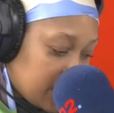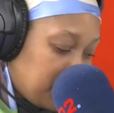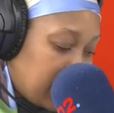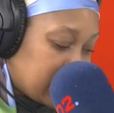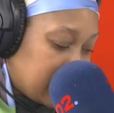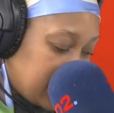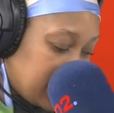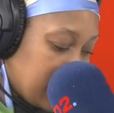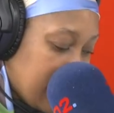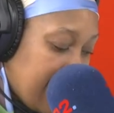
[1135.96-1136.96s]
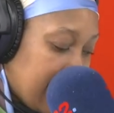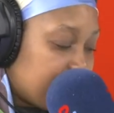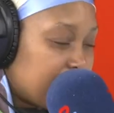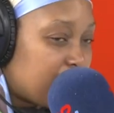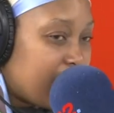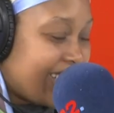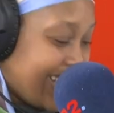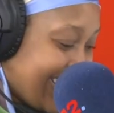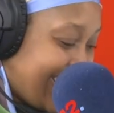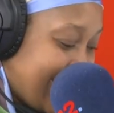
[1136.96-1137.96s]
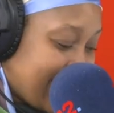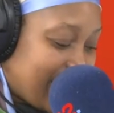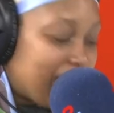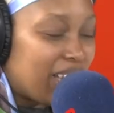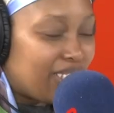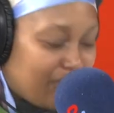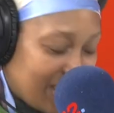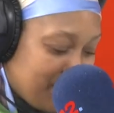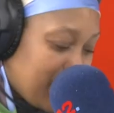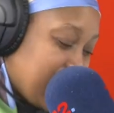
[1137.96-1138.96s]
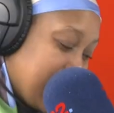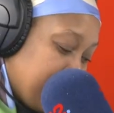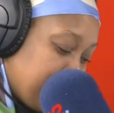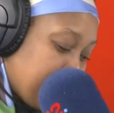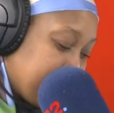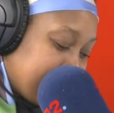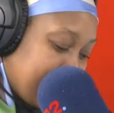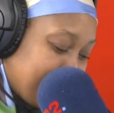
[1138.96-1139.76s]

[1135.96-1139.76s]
is part two, and we're joined again gracefully by the head of product,